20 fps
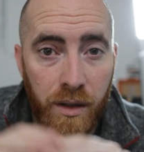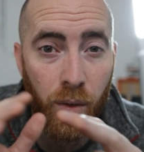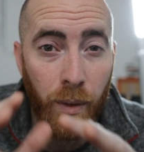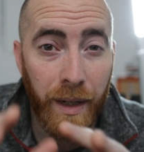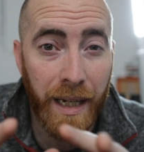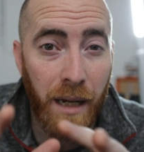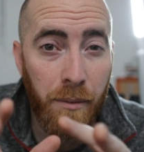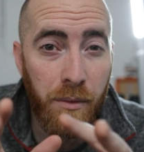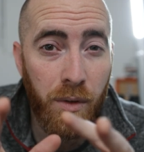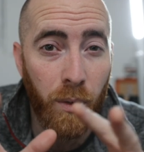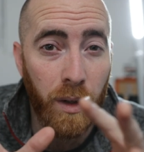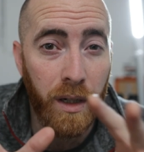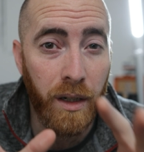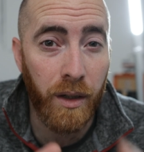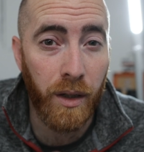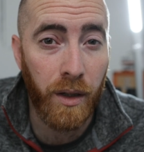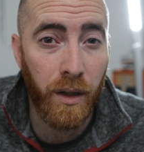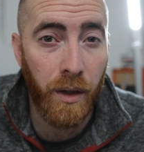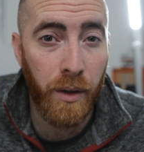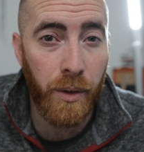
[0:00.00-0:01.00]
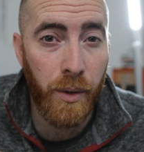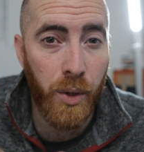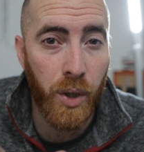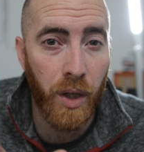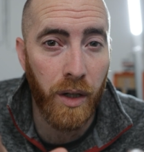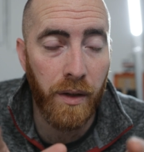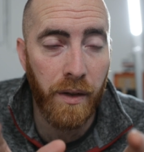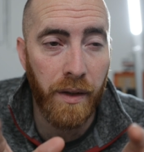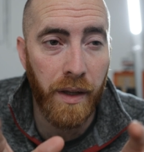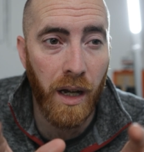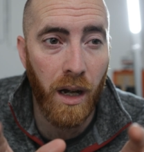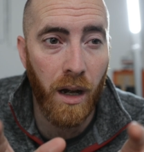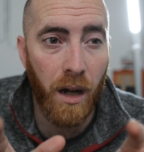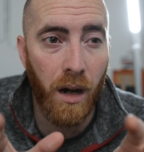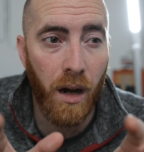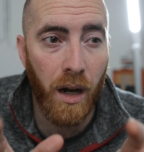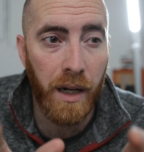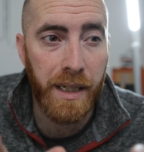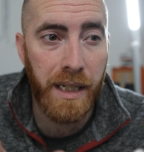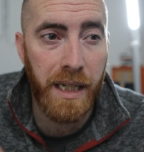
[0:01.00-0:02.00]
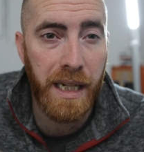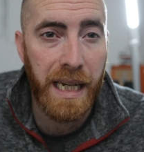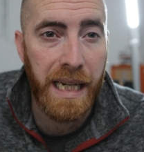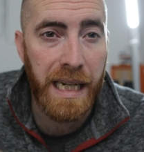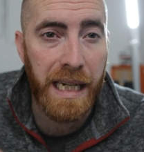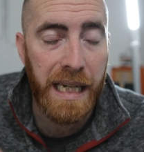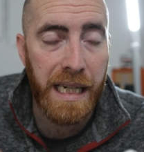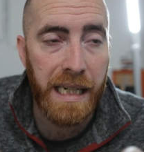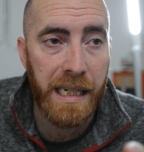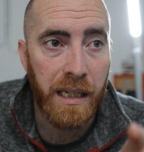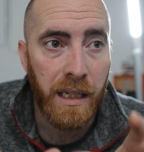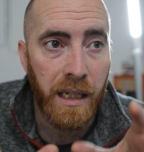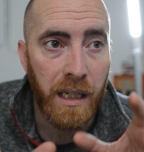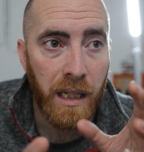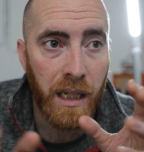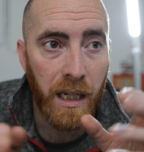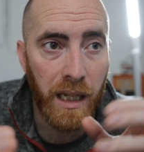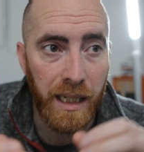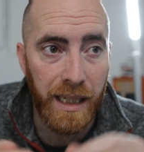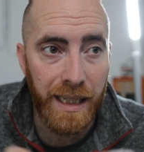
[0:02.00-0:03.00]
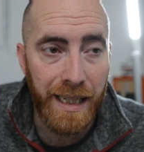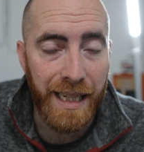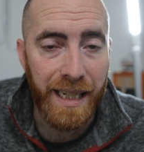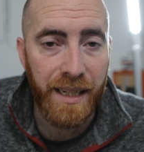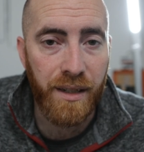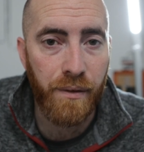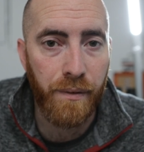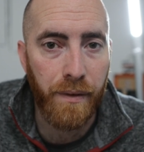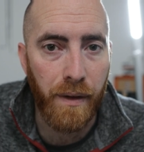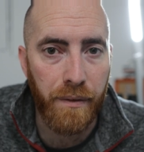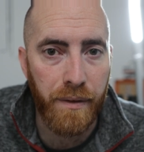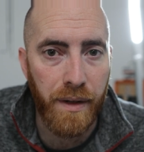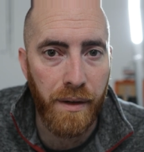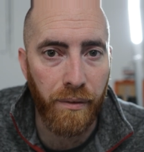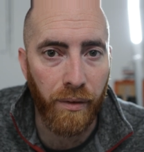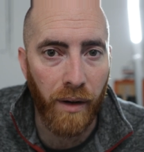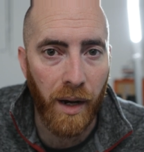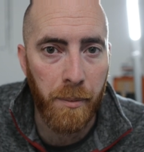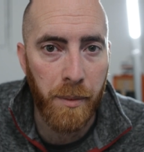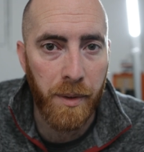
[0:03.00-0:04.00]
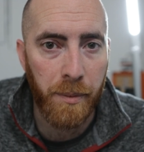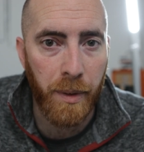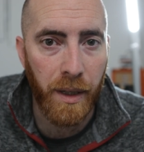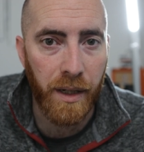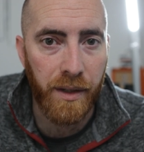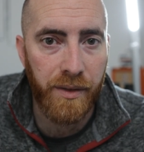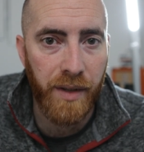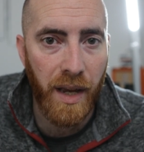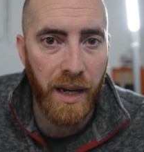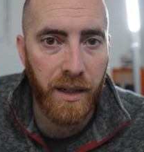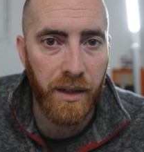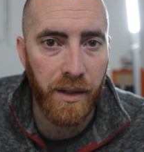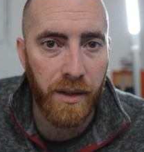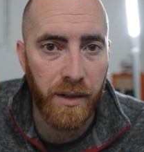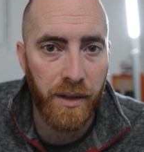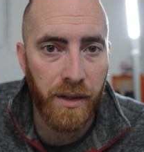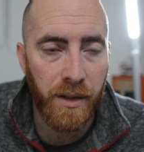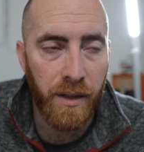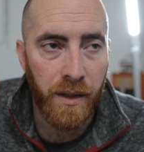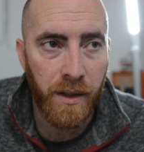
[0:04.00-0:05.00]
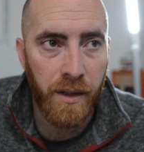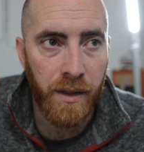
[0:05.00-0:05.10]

So I came to a conclusion that I need at least 50 frames per second.